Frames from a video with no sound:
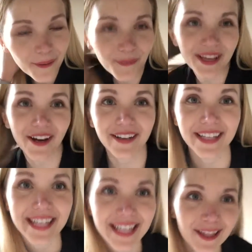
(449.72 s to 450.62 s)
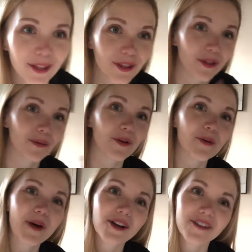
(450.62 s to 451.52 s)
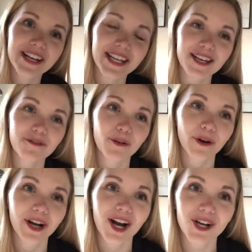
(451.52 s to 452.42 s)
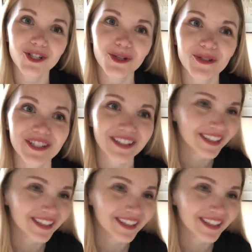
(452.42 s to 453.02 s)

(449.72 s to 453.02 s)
We are getting the room all ready for our shoot.